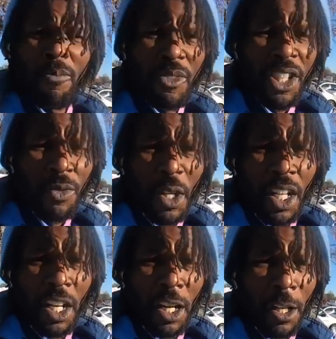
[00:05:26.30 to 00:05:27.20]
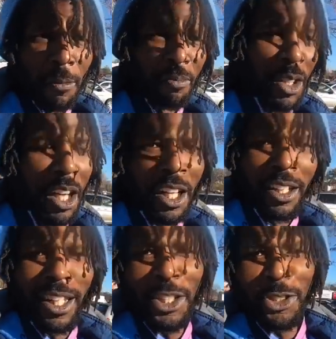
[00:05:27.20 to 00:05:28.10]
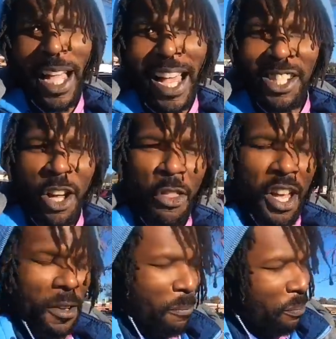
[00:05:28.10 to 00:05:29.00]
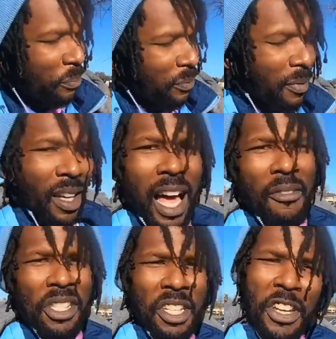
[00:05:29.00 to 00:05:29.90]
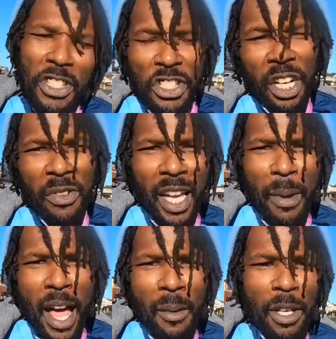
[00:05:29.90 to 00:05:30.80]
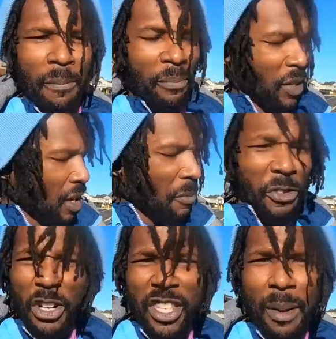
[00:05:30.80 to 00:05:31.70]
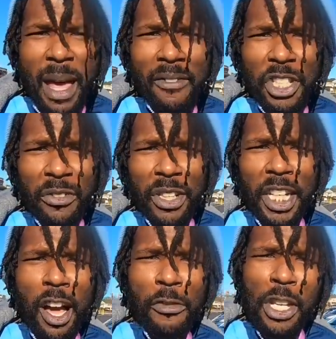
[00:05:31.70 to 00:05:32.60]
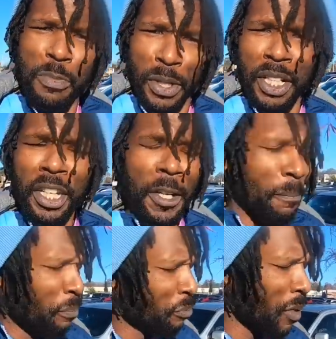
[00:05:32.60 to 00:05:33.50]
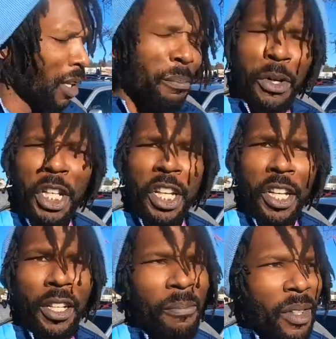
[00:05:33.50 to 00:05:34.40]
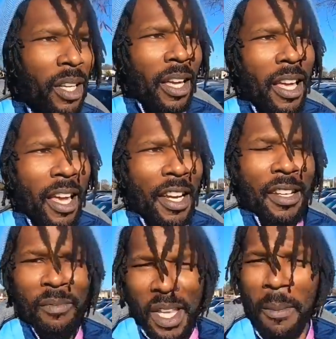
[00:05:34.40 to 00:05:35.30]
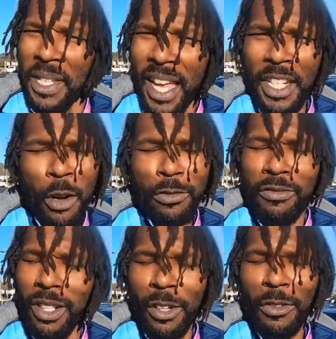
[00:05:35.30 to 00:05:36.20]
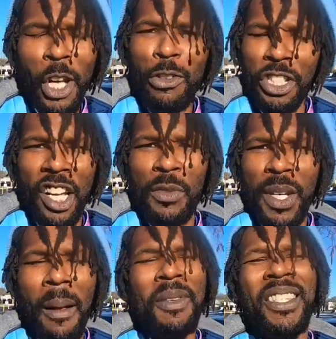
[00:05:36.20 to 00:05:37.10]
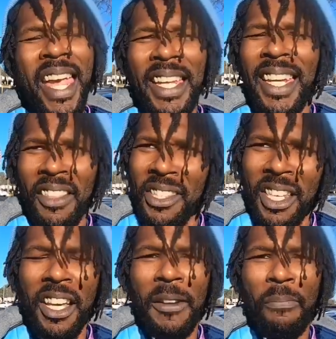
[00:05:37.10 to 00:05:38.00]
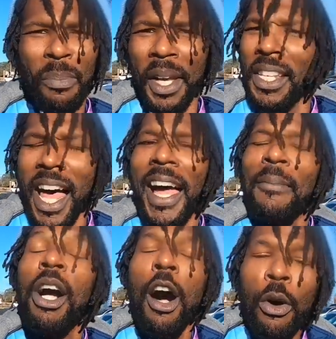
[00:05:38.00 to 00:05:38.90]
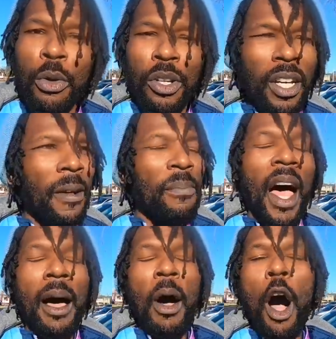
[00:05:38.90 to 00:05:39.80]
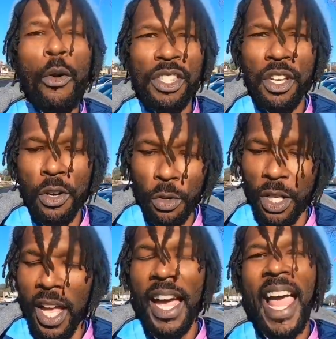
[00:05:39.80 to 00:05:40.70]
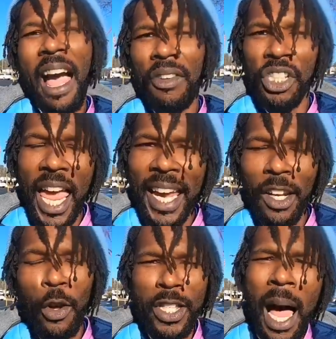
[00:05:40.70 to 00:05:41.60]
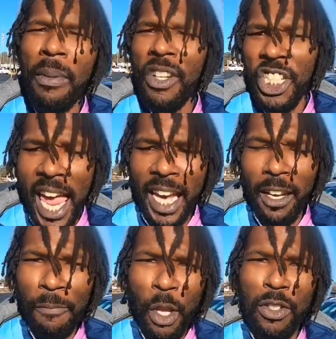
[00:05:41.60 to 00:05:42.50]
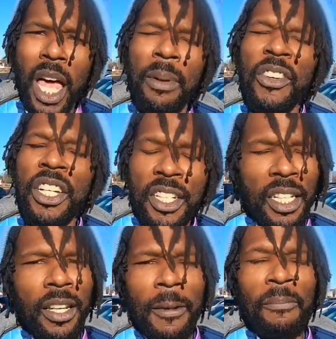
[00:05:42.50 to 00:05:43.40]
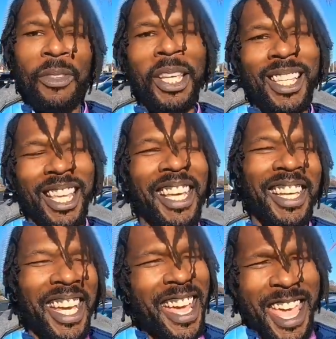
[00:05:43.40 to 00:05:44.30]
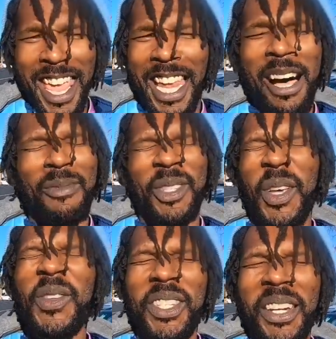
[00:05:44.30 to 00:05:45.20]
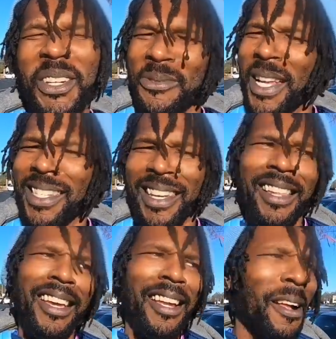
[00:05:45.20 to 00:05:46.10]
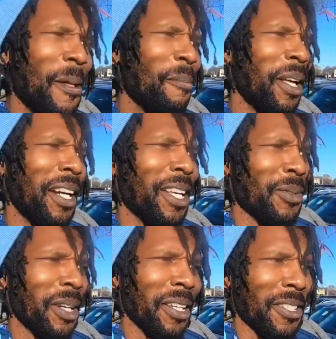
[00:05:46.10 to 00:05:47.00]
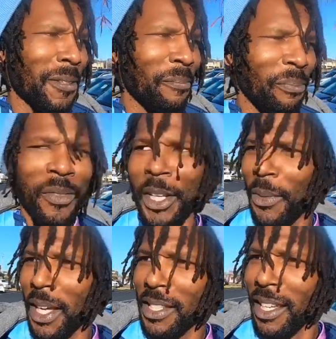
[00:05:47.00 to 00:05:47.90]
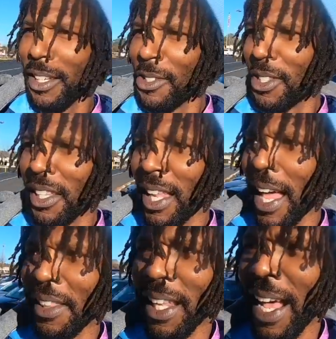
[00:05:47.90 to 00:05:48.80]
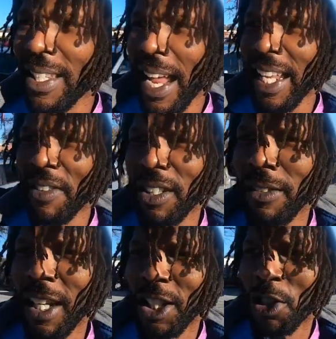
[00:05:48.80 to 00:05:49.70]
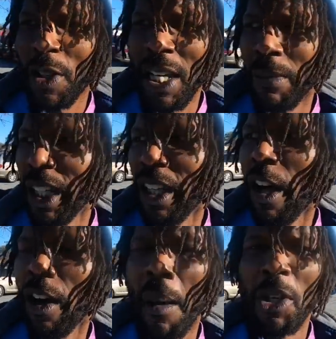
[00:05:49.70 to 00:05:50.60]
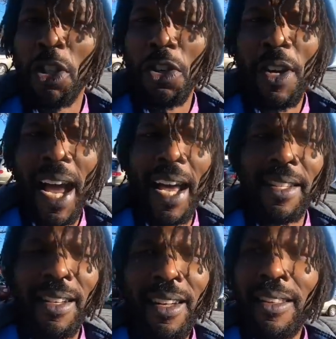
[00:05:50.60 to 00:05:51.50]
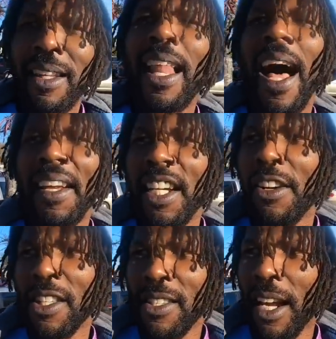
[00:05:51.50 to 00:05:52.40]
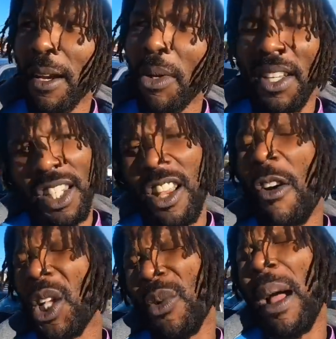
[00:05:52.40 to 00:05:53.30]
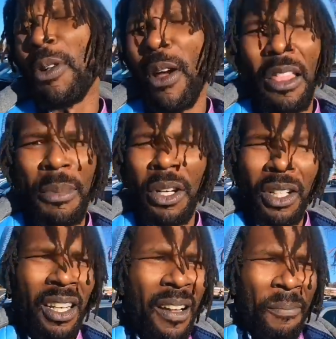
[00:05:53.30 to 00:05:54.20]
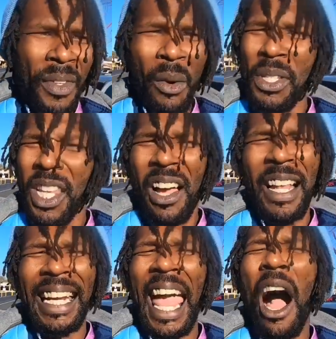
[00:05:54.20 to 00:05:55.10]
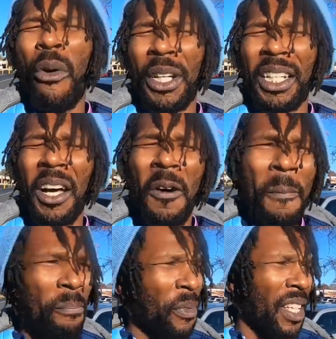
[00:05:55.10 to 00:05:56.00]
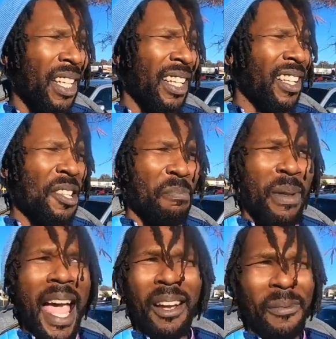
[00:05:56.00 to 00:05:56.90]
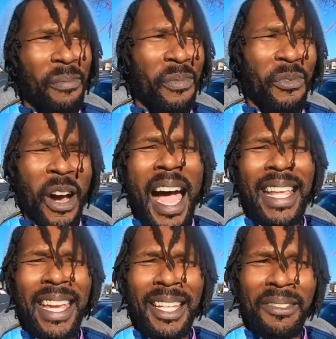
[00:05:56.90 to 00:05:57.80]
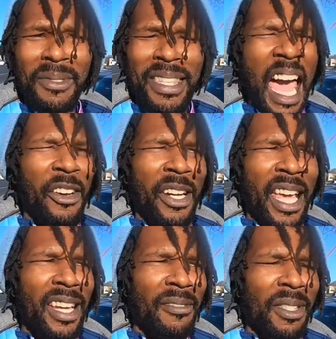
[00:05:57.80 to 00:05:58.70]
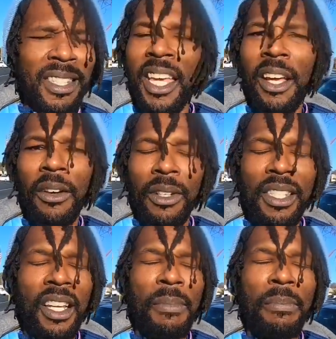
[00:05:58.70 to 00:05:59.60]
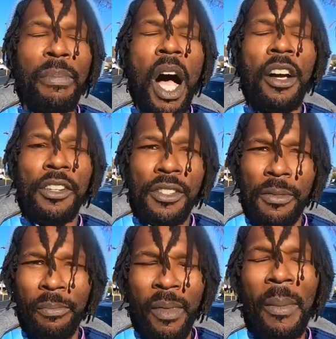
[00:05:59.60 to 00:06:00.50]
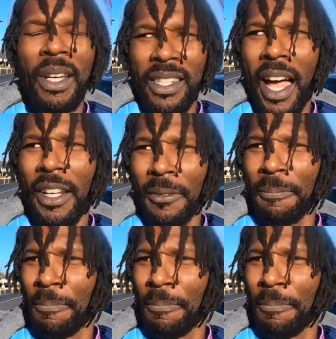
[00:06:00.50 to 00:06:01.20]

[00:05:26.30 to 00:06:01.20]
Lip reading: Just want to let you guys know that obviously there's a Chick-fil-A behind me. First time having Chick-fil-A coffee. It's pretty good. Pretty good. And yeah, don't judge me. I'm standing in the sun because I am cold. I'm always cold. And I have a jacket on top of a jacket on top of a hoodie. And I'm so serious when I say that. But it is what it is. Anyways, you see the line. The line's got even extremely long. I'm going to show you guys the line here in a second because it's already wrapped around the building. And we still have like an hour to go. This Black Friday, Saturday sale is going to be bonkers. I'm excited.